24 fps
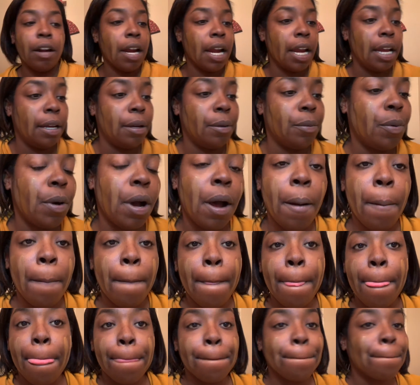right,
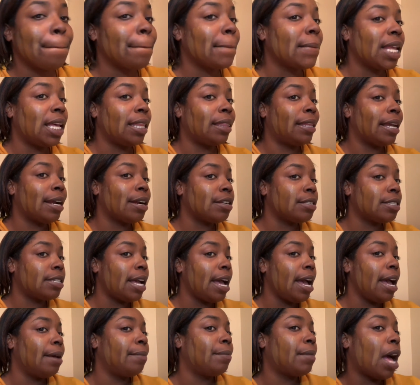well, there's
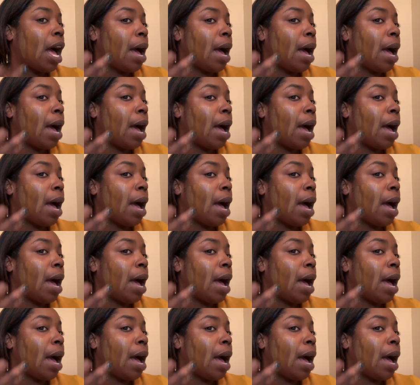that.